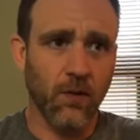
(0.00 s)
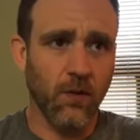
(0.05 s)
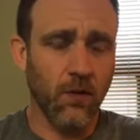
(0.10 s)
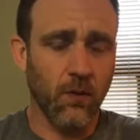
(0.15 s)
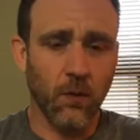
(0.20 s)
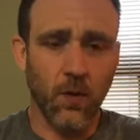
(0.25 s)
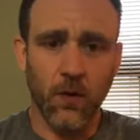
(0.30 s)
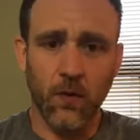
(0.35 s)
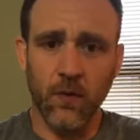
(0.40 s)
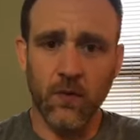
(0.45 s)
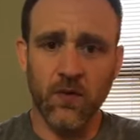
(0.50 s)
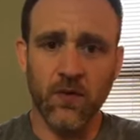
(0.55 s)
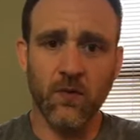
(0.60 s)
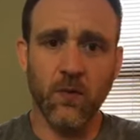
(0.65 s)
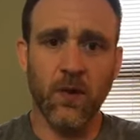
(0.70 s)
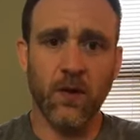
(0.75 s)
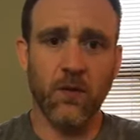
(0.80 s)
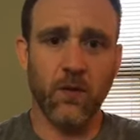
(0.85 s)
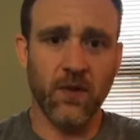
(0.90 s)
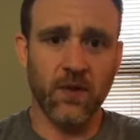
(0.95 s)
throws,
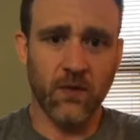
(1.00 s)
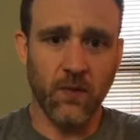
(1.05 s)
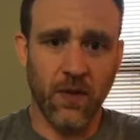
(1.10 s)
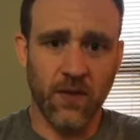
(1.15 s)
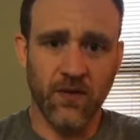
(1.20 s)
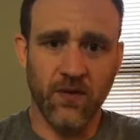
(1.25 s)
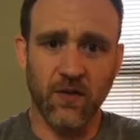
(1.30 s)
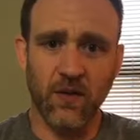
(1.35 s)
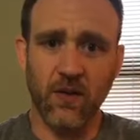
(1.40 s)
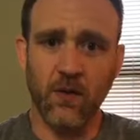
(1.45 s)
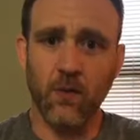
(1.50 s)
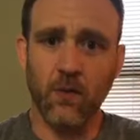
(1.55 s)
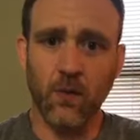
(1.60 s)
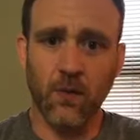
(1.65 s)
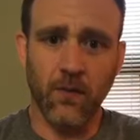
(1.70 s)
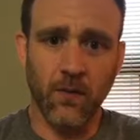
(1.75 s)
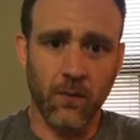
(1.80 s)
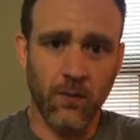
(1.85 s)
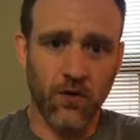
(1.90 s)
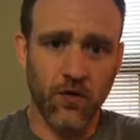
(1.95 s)
whether it's wrestling
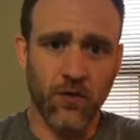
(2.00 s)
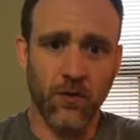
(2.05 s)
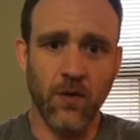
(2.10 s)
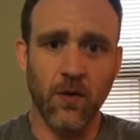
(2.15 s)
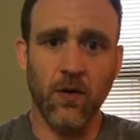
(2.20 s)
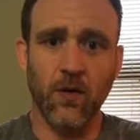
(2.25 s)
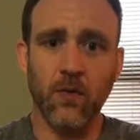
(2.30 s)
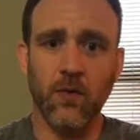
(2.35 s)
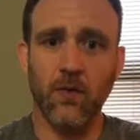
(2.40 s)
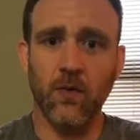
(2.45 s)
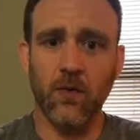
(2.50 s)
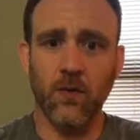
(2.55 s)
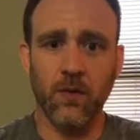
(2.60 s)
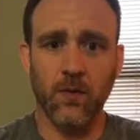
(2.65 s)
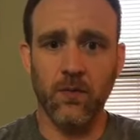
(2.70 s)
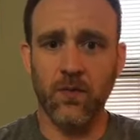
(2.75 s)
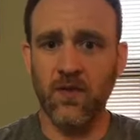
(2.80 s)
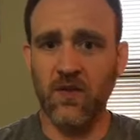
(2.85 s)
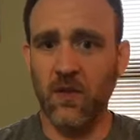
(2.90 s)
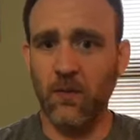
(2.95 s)
or from judo
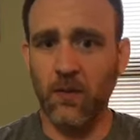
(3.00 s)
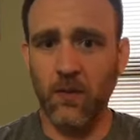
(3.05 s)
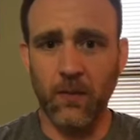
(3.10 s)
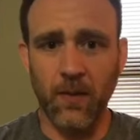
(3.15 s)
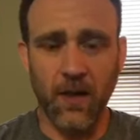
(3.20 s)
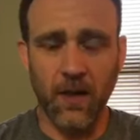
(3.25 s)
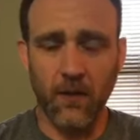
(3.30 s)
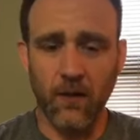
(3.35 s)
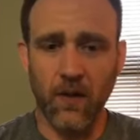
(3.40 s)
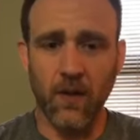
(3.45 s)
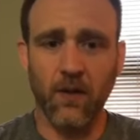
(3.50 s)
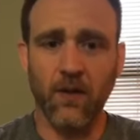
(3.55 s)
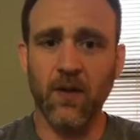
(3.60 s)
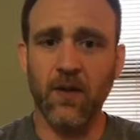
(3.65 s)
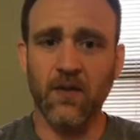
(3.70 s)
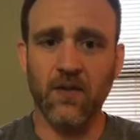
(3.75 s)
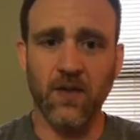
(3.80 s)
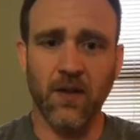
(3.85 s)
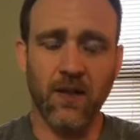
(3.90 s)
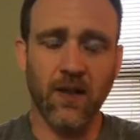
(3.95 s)
or sambo background,
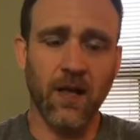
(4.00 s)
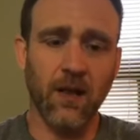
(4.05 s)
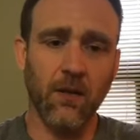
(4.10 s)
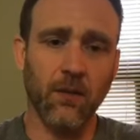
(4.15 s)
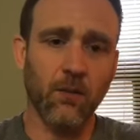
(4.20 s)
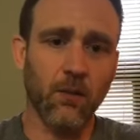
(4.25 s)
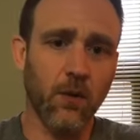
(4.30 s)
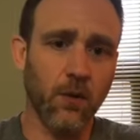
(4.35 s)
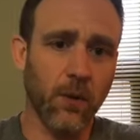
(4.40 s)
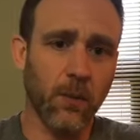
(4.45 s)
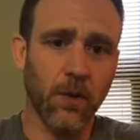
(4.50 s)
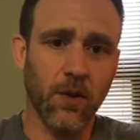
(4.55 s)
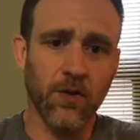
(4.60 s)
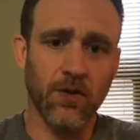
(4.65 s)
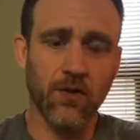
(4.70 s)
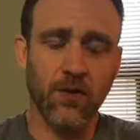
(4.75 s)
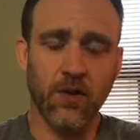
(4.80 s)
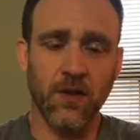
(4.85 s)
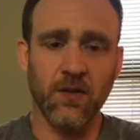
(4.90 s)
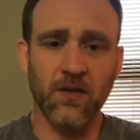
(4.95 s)
things like that, throwing
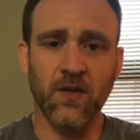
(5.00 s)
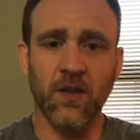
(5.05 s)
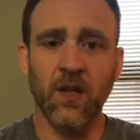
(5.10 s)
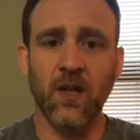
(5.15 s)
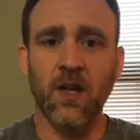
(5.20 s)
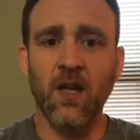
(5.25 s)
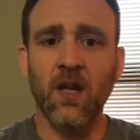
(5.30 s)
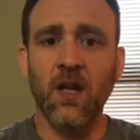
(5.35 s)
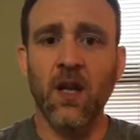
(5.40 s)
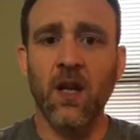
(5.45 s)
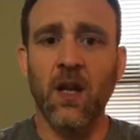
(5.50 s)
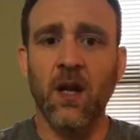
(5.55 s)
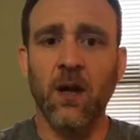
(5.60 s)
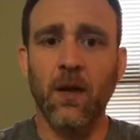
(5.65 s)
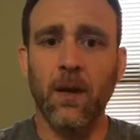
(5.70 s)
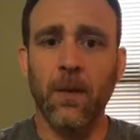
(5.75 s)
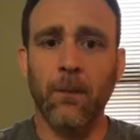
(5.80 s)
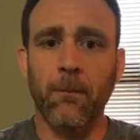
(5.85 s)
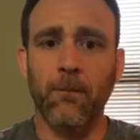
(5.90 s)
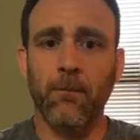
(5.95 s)
martial arts,
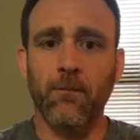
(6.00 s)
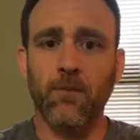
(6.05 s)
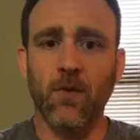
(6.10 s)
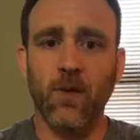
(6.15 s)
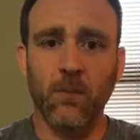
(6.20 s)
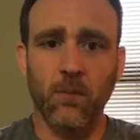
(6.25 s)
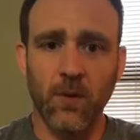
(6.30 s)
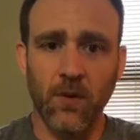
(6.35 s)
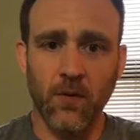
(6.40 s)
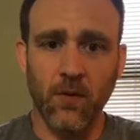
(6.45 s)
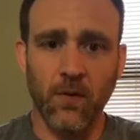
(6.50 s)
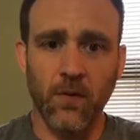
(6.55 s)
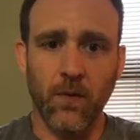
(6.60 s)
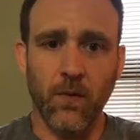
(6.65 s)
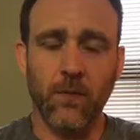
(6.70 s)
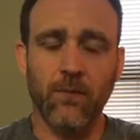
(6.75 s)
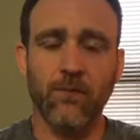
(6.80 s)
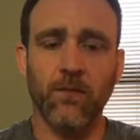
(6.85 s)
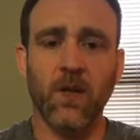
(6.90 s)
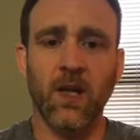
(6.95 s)

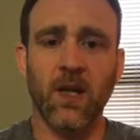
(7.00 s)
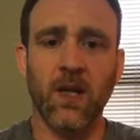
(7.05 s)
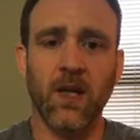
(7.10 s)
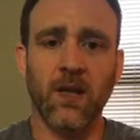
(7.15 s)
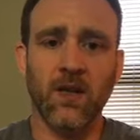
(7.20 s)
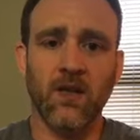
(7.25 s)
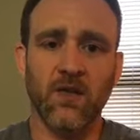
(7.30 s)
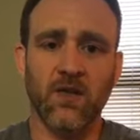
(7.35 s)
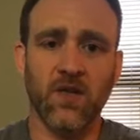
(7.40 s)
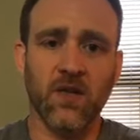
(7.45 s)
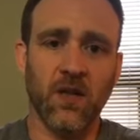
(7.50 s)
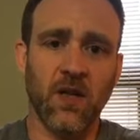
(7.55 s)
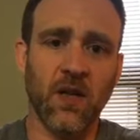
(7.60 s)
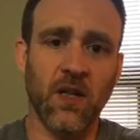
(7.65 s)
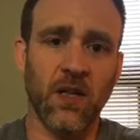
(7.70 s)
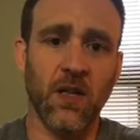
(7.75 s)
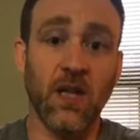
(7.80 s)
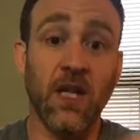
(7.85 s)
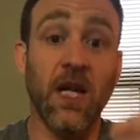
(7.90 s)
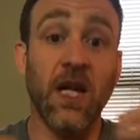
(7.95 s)
beautiful. And there's
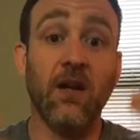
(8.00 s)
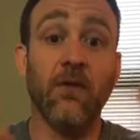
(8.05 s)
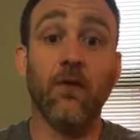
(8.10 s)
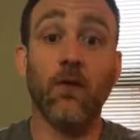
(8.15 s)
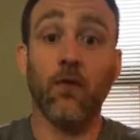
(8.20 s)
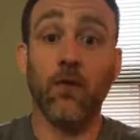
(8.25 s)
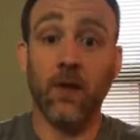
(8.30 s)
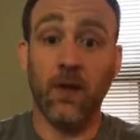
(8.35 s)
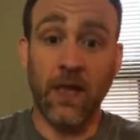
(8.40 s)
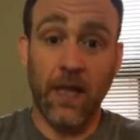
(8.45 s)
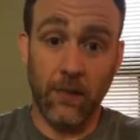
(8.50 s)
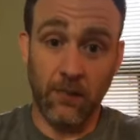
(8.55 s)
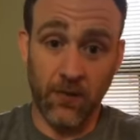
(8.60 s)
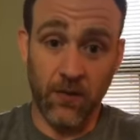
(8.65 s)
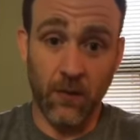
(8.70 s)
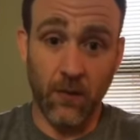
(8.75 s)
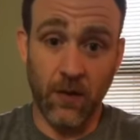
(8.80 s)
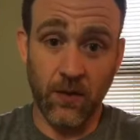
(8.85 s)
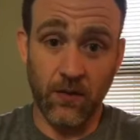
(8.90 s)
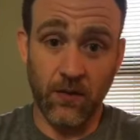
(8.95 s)
a lot of overlap
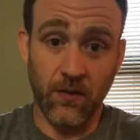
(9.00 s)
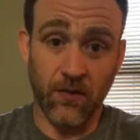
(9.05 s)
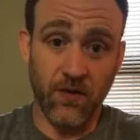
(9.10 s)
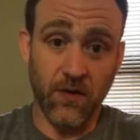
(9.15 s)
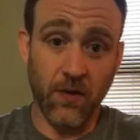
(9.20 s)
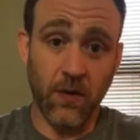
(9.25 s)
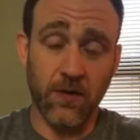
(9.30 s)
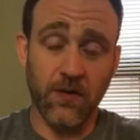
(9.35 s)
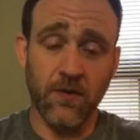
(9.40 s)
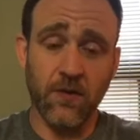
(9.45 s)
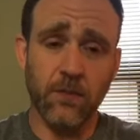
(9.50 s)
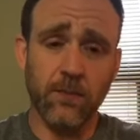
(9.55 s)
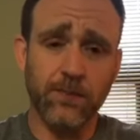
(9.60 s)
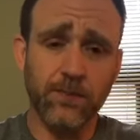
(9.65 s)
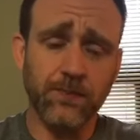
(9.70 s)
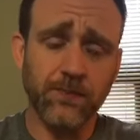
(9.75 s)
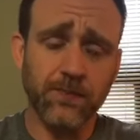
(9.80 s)
between all those arts.